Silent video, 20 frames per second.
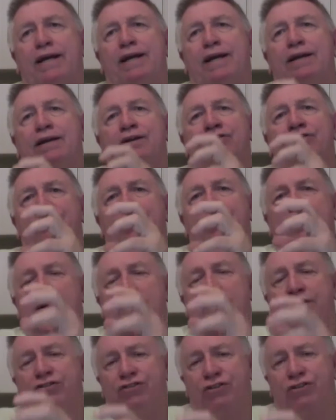in and
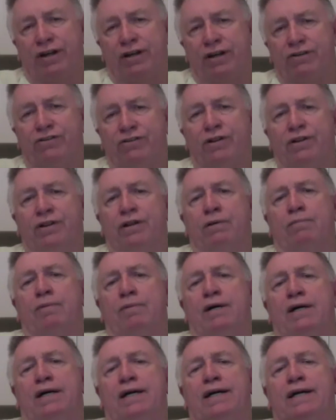gently changing their
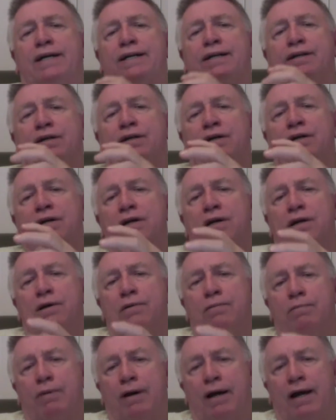mind
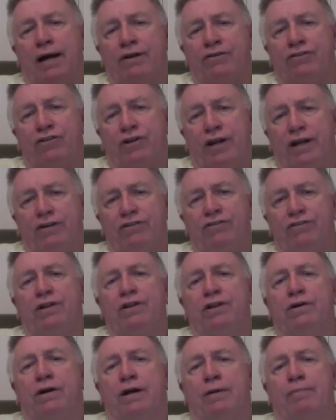by changing
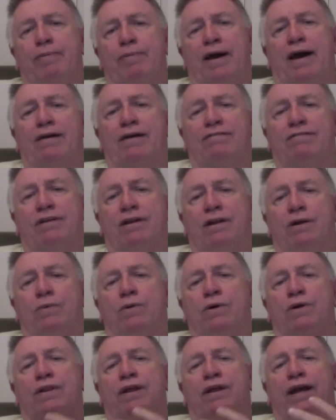their capacity,
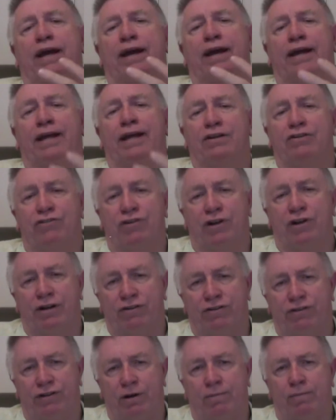where they can
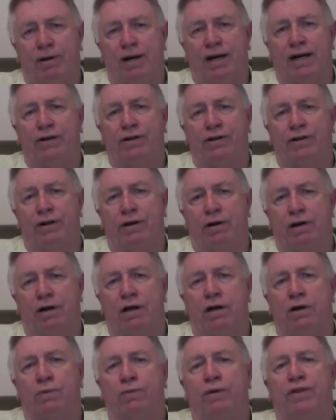change their mind on their
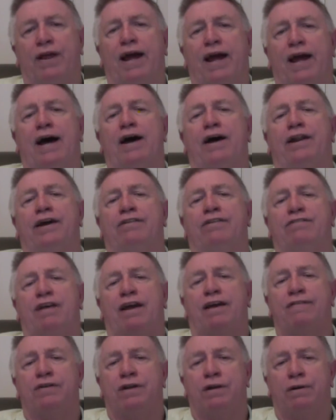own without us
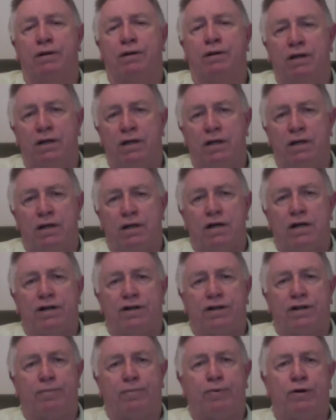having
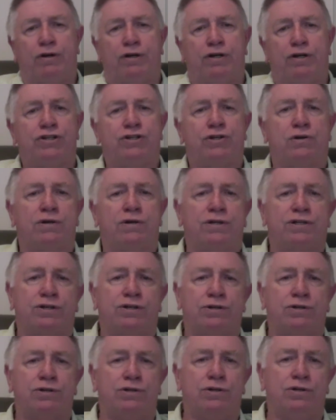to push or
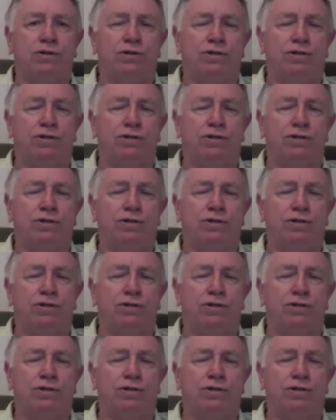to